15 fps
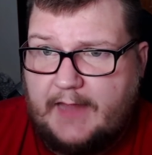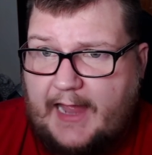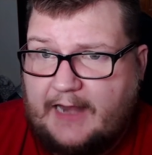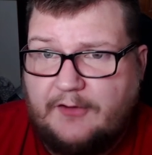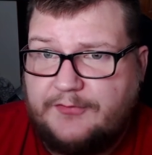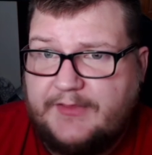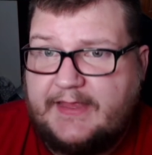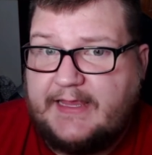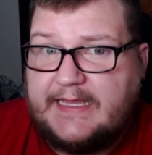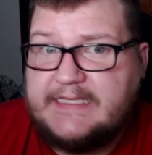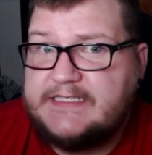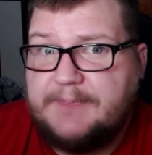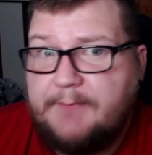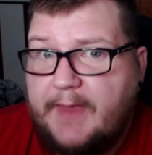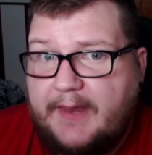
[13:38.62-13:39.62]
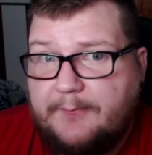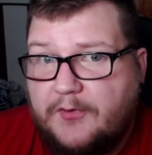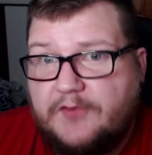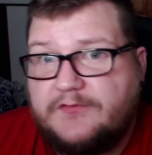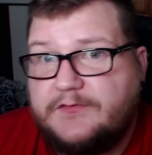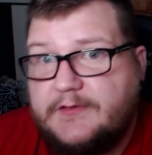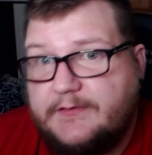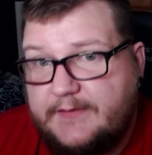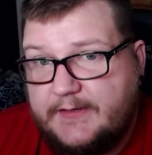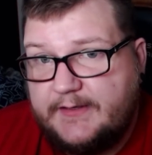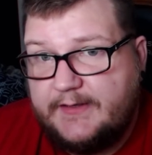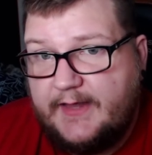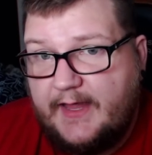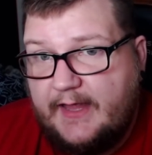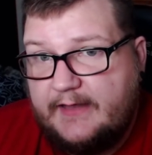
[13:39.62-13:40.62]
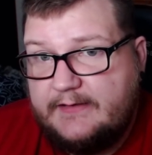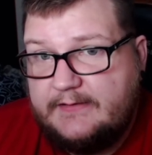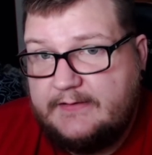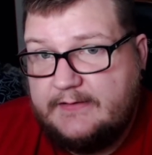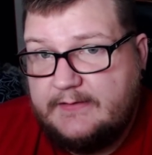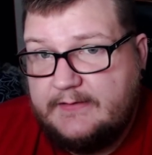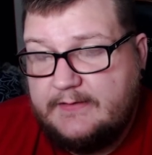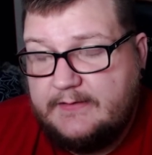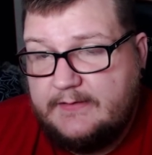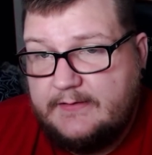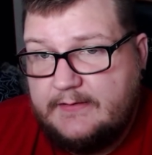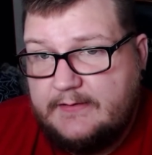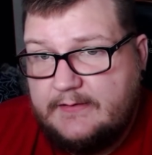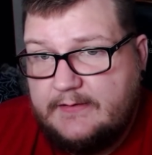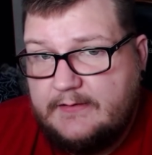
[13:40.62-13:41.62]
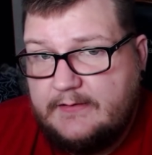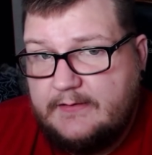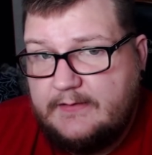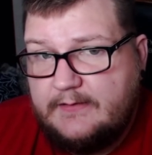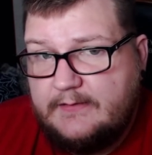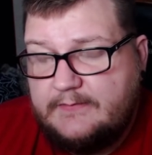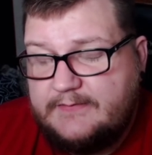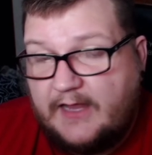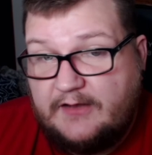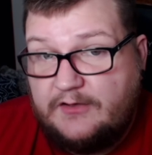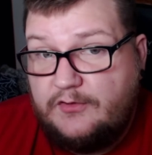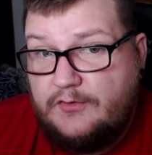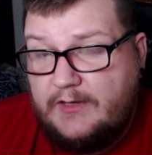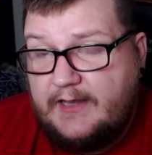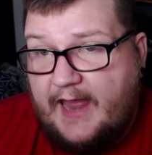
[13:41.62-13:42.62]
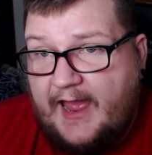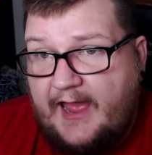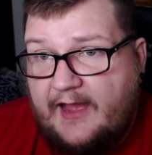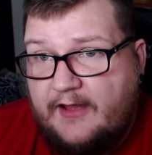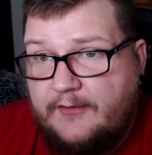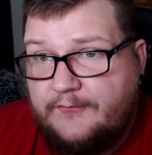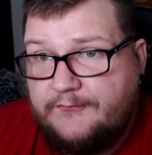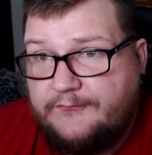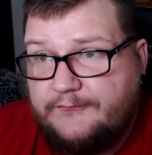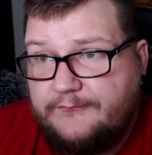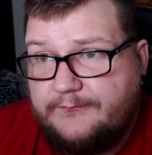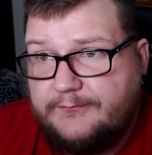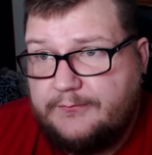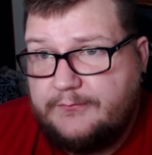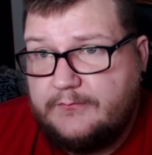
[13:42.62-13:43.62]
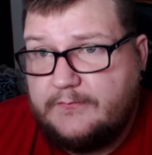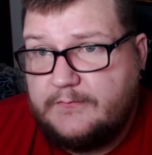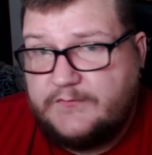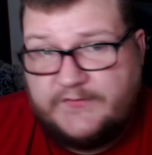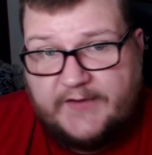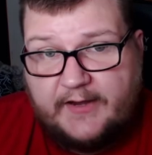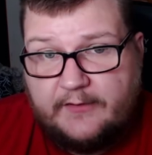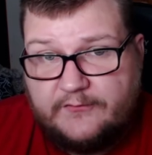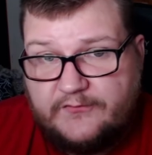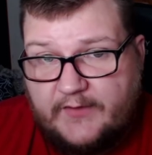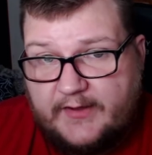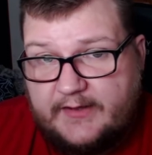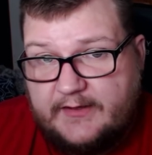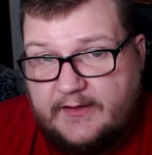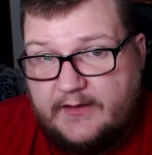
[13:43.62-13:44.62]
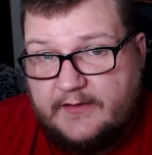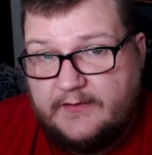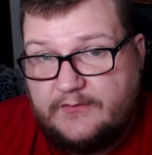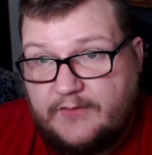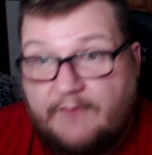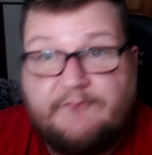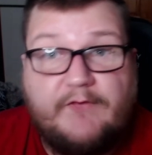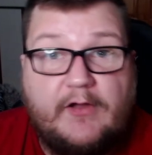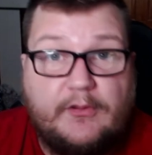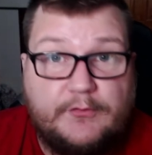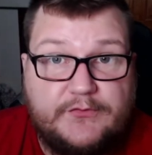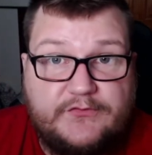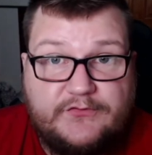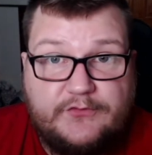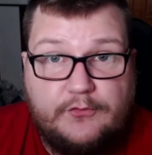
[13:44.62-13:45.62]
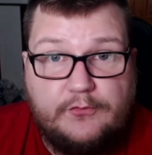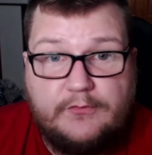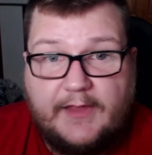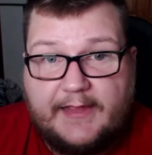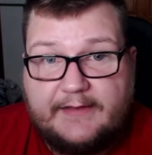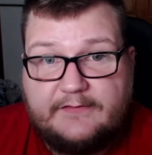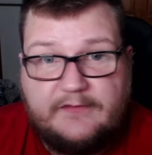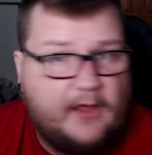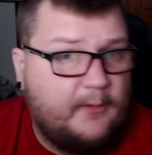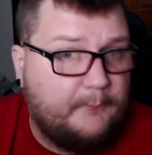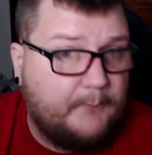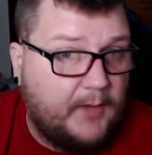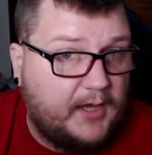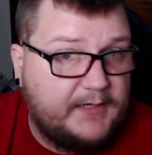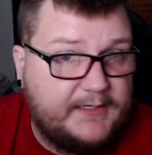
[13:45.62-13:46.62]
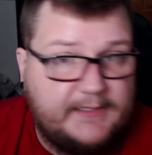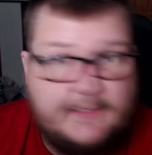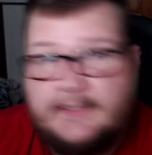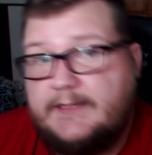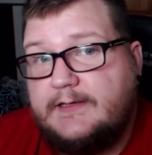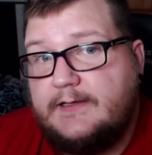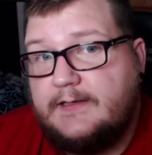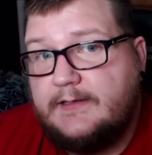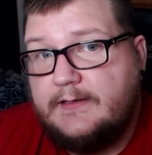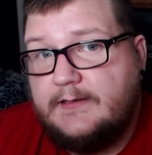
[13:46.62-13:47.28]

I don't think he's the main person that did that. Now, you did have channels like his that followed suit, like Dumb Money